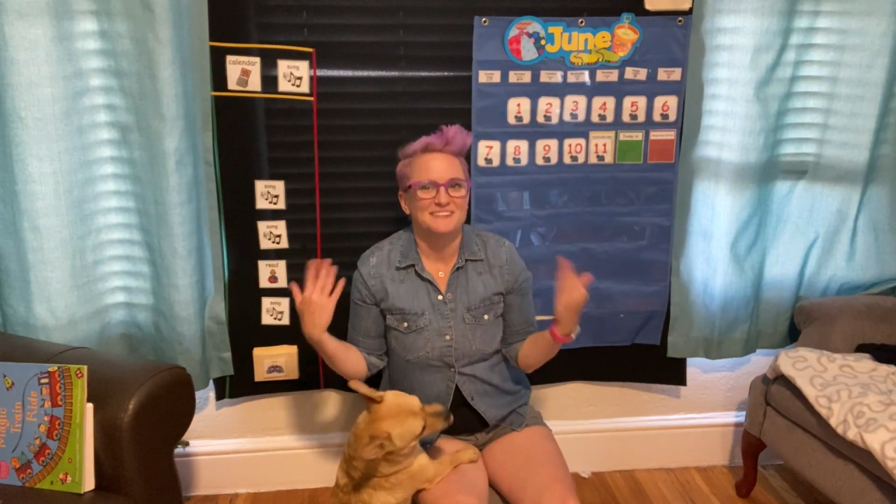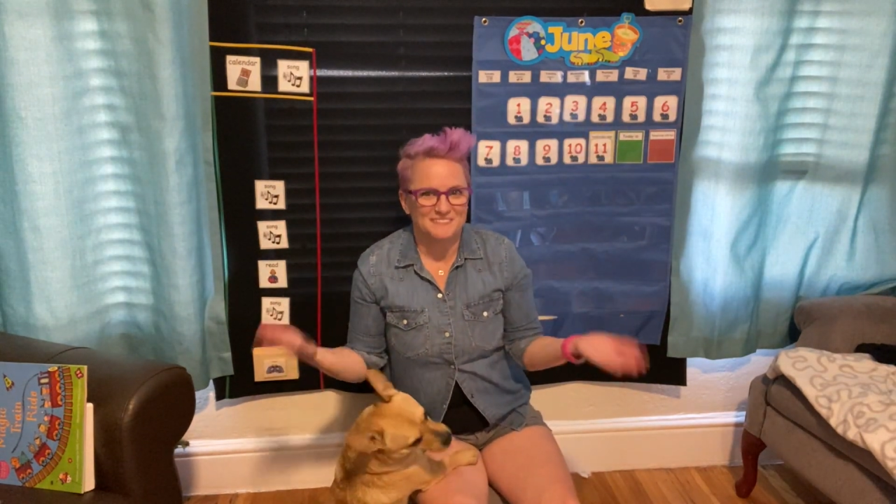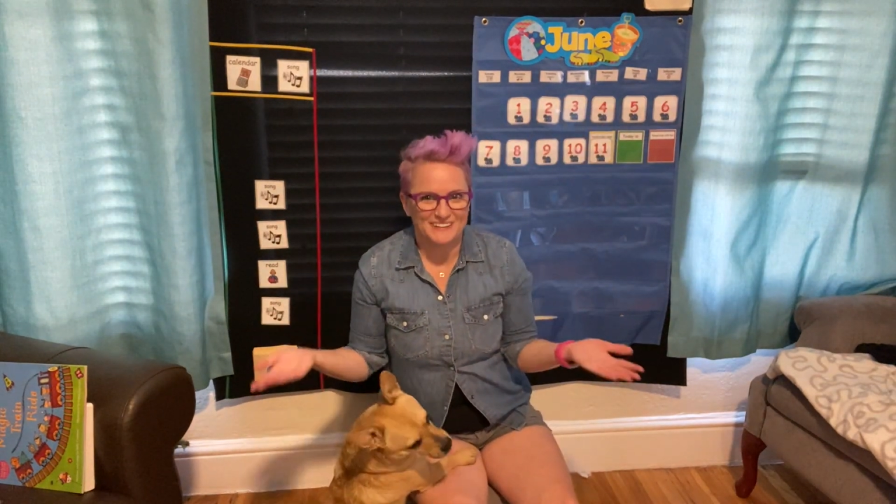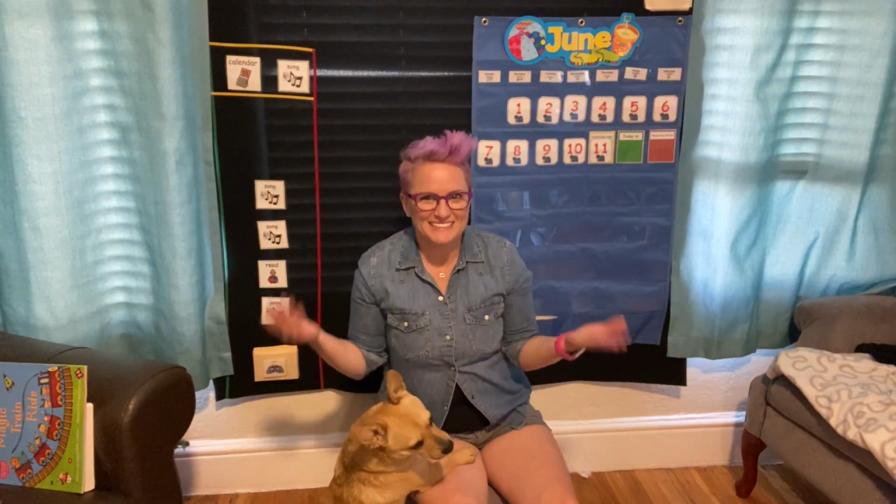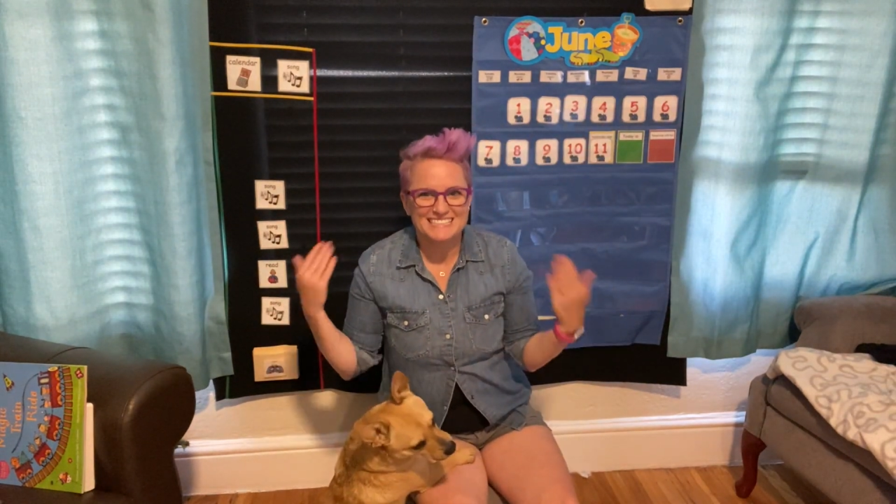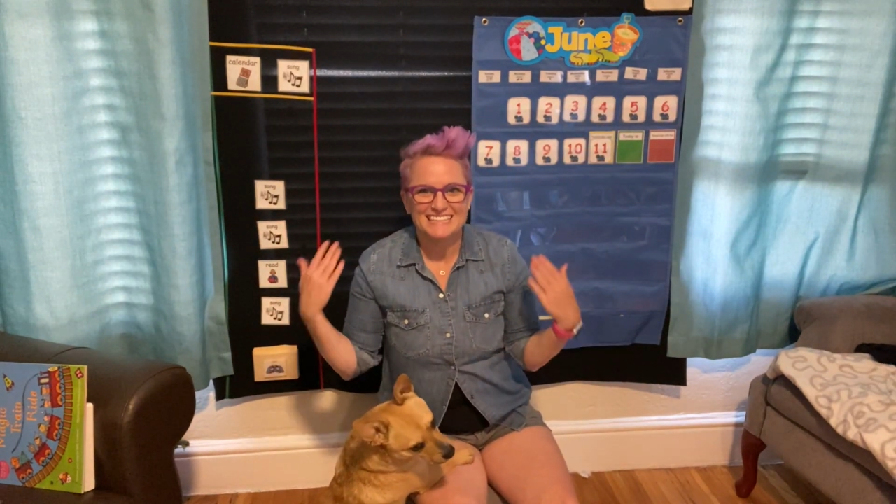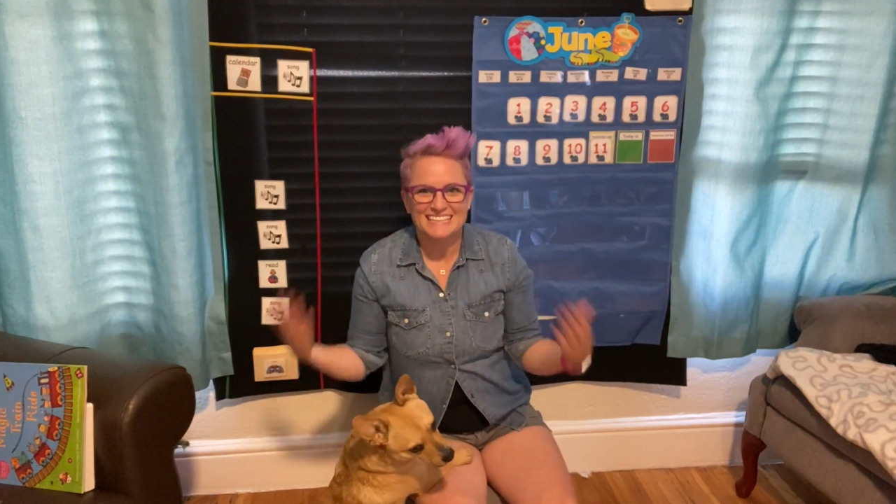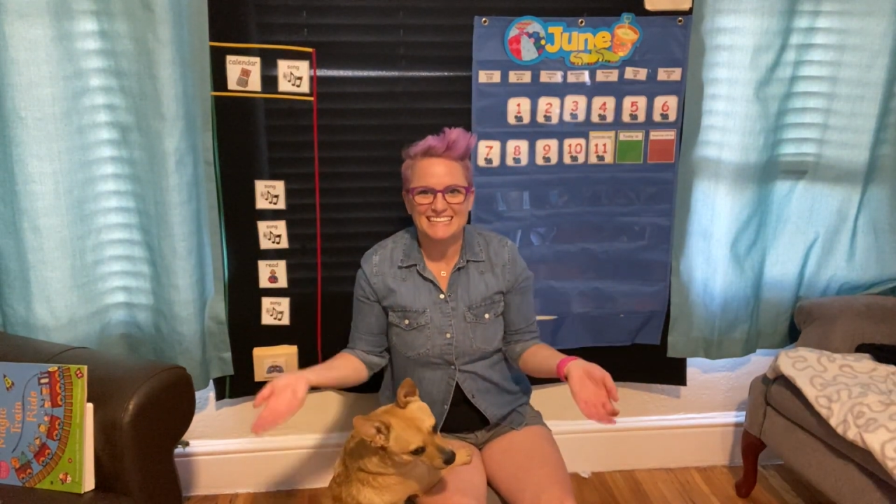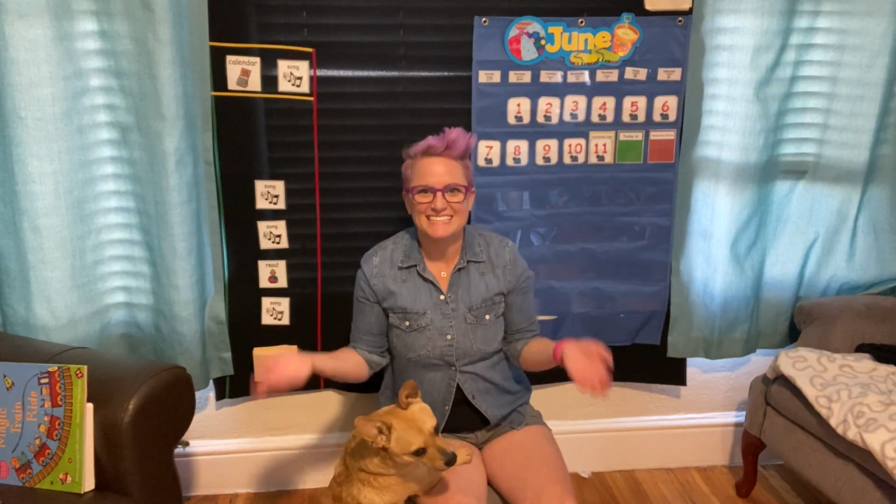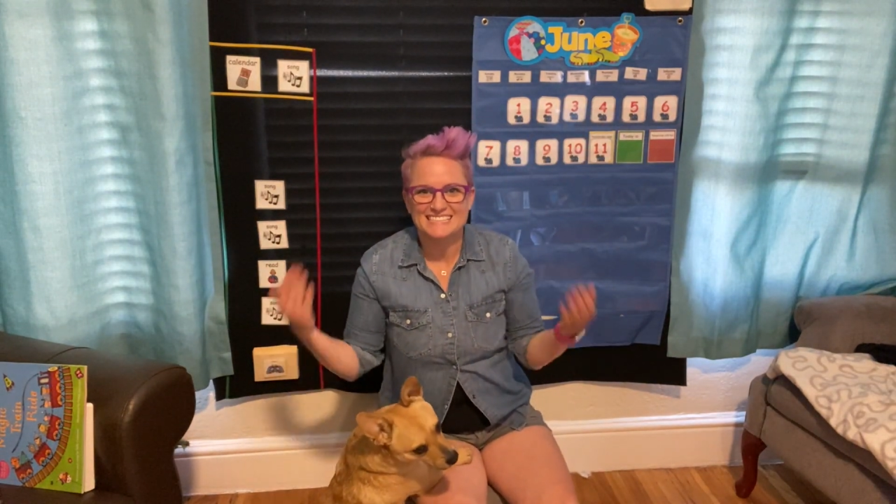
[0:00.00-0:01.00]
what
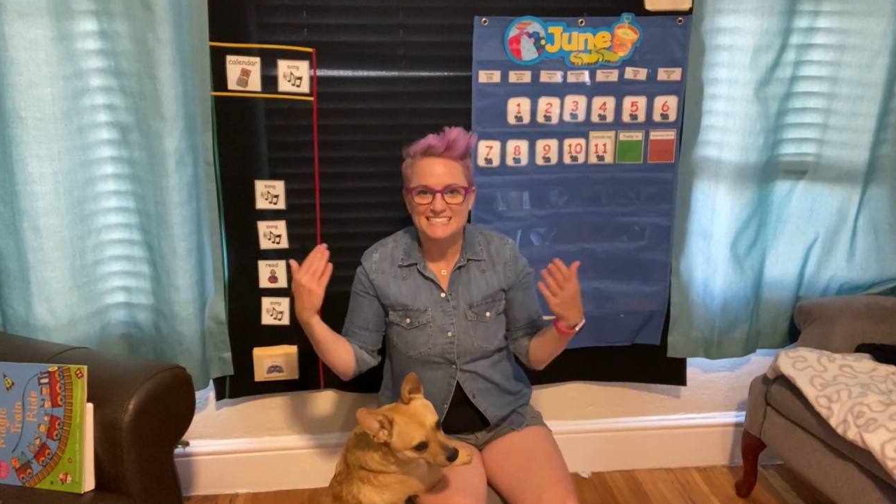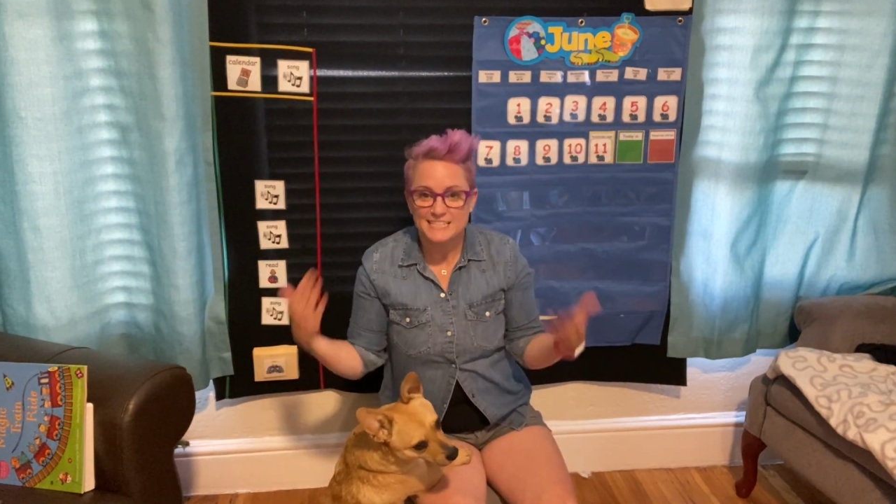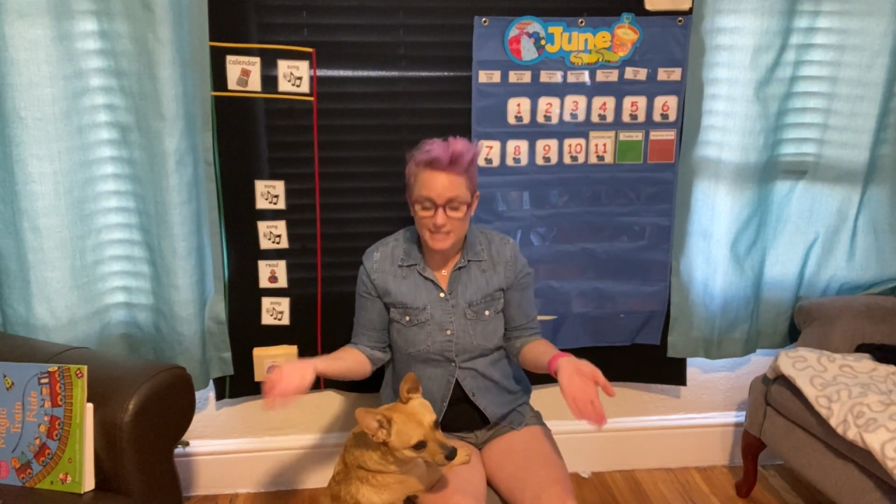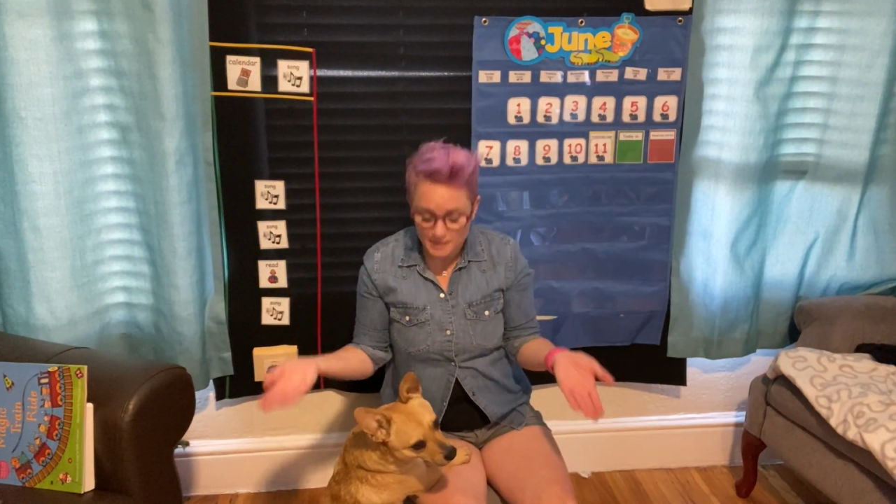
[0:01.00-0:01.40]
is the